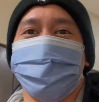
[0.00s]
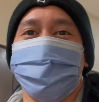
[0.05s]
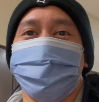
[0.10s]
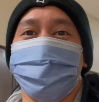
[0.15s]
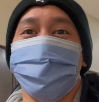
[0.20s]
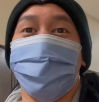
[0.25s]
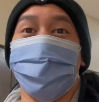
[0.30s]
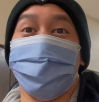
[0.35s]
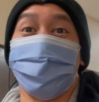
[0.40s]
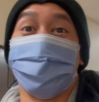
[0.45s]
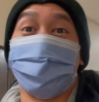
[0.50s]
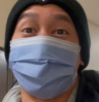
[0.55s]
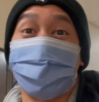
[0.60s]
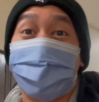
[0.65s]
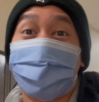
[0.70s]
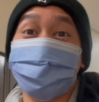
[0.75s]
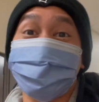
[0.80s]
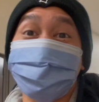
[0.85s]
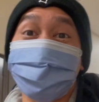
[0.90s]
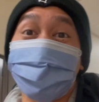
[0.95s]
Yo,
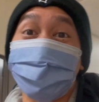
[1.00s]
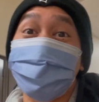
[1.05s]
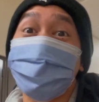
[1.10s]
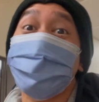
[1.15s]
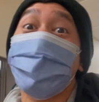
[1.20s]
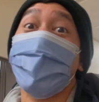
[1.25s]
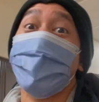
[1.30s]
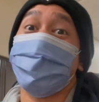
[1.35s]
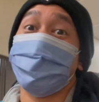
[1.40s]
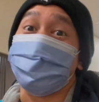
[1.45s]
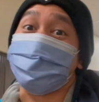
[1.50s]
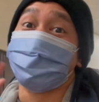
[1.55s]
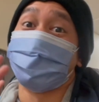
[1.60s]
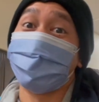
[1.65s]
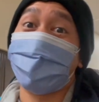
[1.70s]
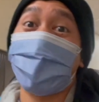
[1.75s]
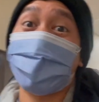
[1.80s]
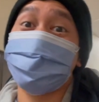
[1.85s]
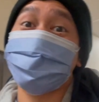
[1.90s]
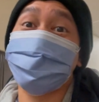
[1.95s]
last night was the
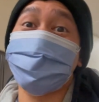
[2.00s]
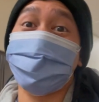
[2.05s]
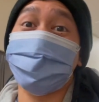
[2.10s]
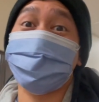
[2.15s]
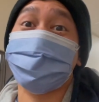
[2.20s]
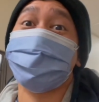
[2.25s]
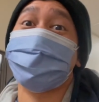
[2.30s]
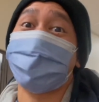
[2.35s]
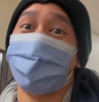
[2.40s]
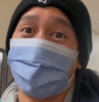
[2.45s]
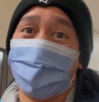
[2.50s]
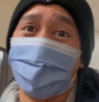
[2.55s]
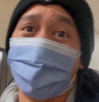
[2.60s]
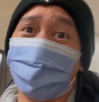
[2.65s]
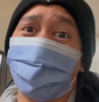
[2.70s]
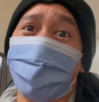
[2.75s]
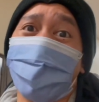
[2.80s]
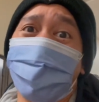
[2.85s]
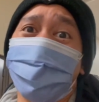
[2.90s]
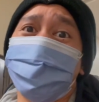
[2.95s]
last shift that
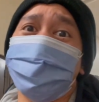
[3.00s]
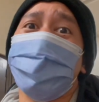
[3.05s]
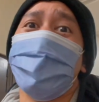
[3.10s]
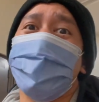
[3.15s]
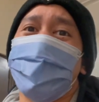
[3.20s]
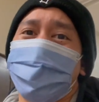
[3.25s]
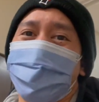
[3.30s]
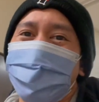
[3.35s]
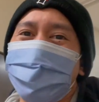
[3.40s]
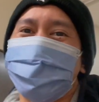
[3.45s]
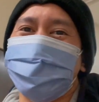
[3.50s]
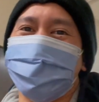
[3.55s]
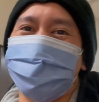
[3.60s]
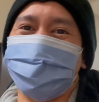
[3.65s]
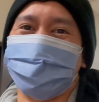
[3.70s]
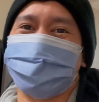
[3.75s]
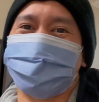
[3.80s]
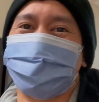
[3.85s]
I'll have with this